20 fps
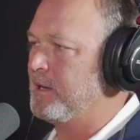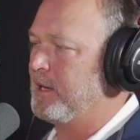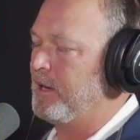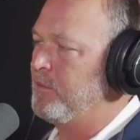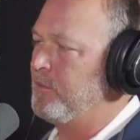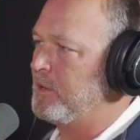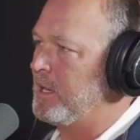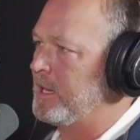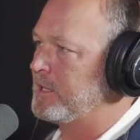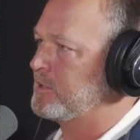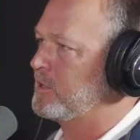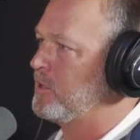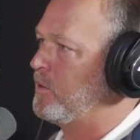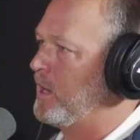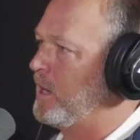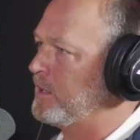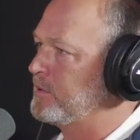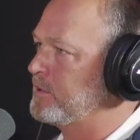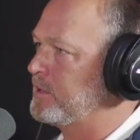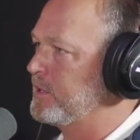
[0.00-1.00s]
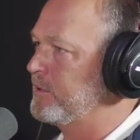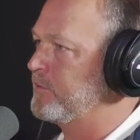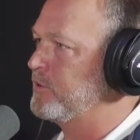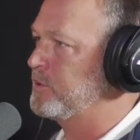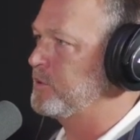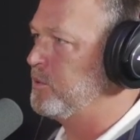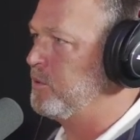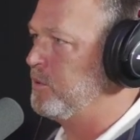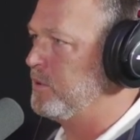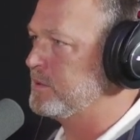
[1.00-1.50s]
I would like to go out and
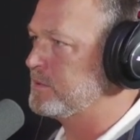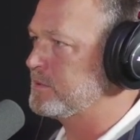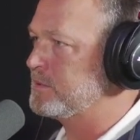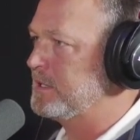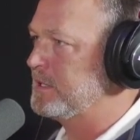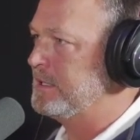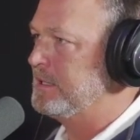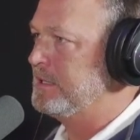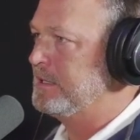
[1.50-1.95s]
deliver toys.